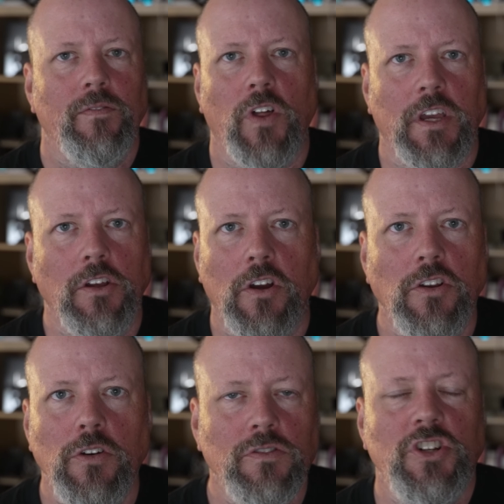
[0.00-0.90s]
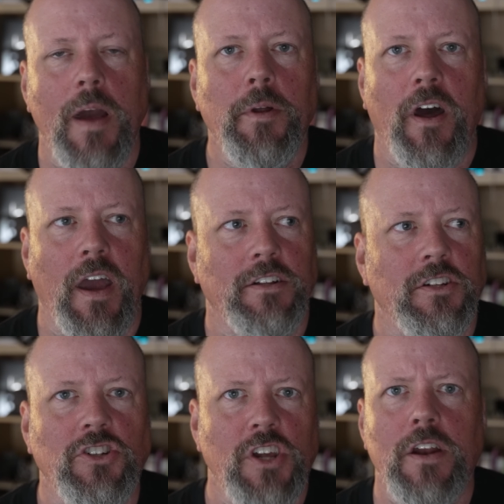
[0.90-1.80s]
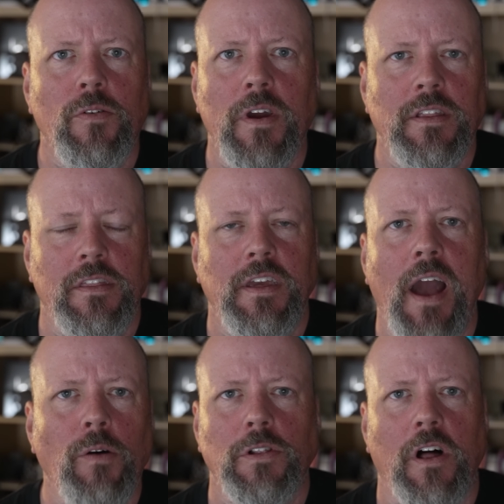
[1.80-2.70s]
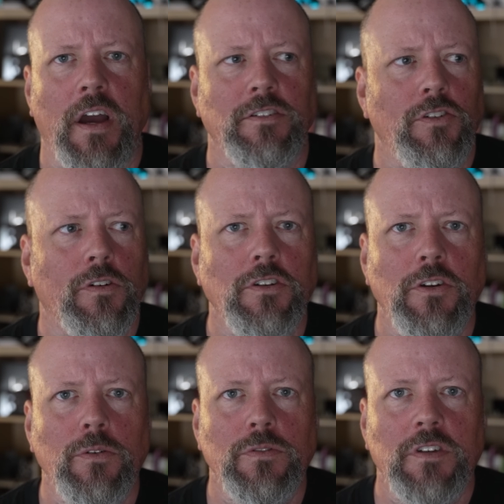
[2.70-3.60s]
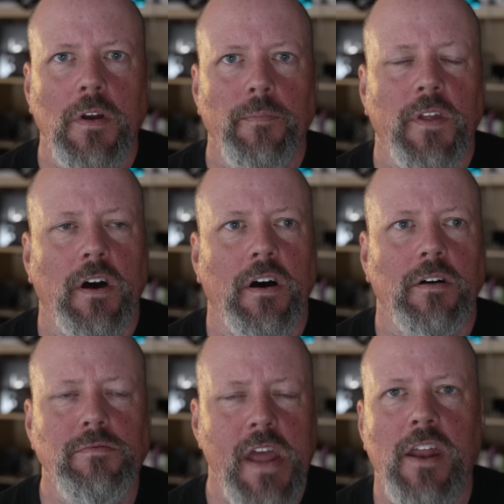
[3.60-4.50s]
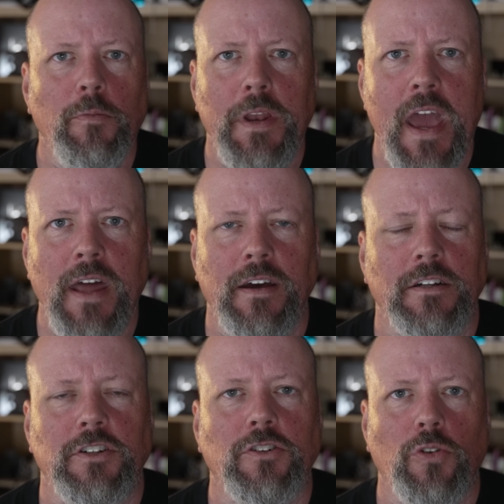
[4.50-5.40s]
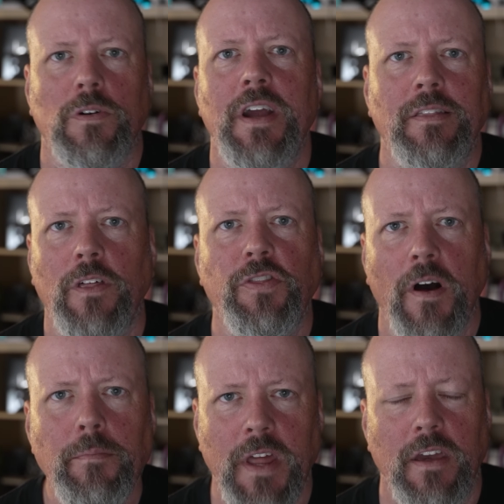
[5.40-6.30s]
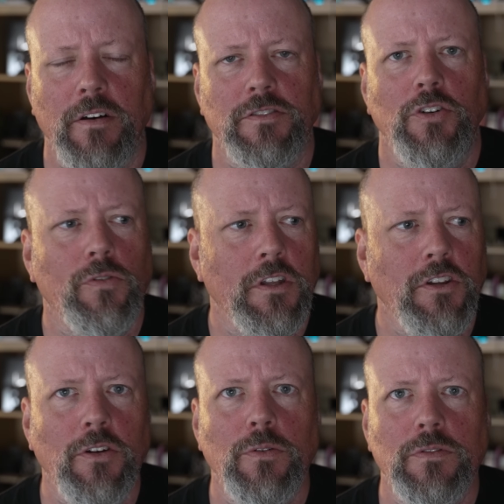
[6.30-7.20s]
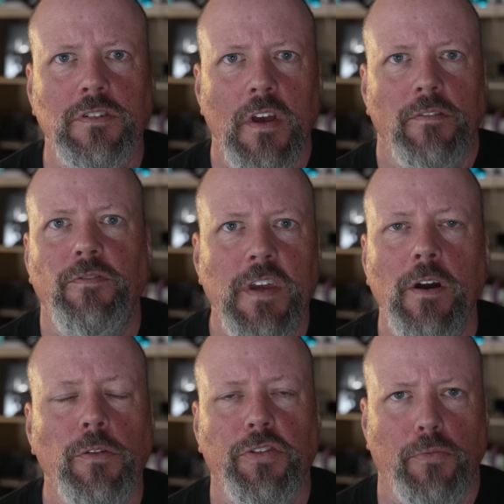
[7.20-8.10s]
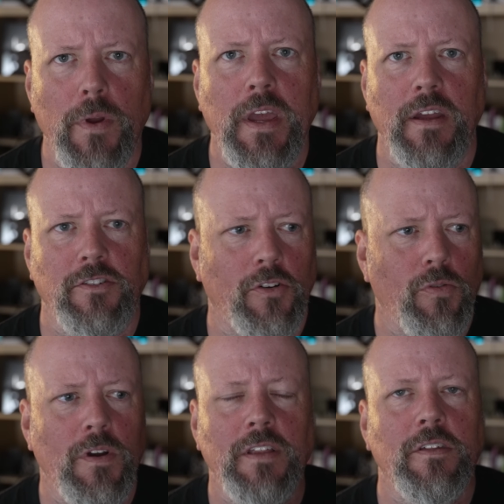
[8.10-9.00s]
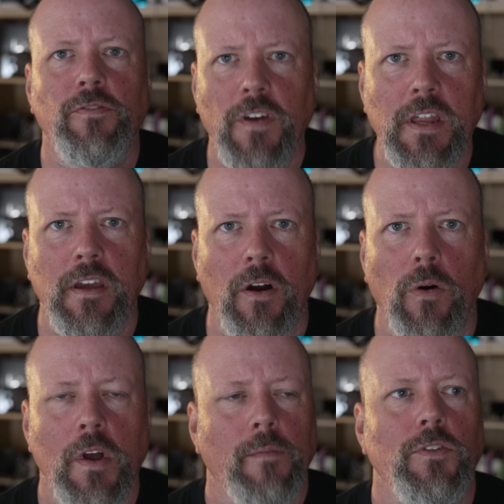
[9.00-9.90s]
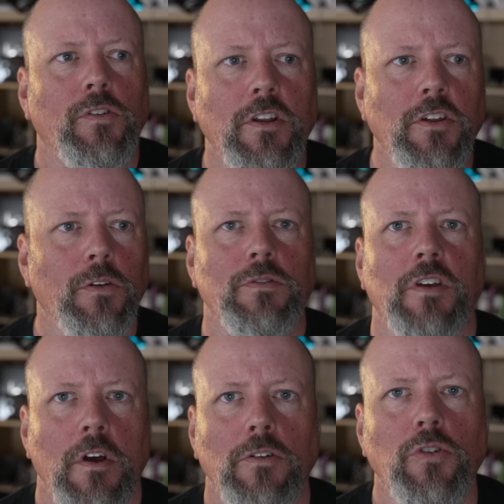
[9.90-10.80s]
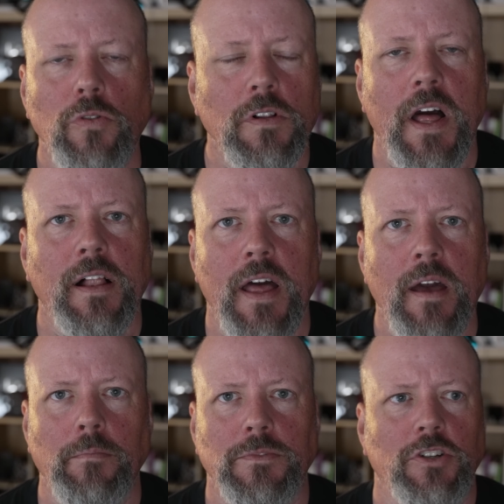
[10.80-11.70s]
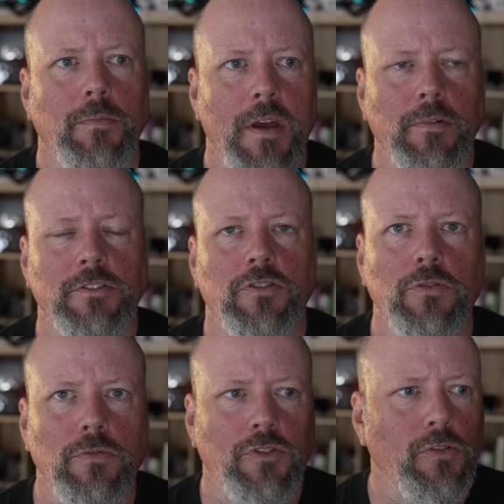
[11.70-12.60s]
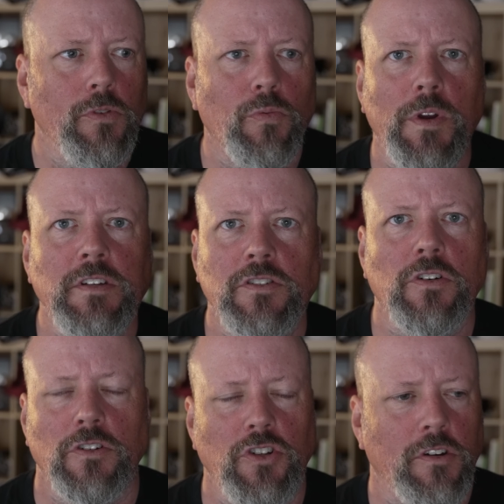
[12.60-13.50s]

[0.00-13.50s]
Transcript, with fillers: Like you can use Gemini to generate the outlines. You can use uh, Nano Banana to create the thumbnails. You can use Veo 3 to create the video. You can use Google LM to be able to do the research.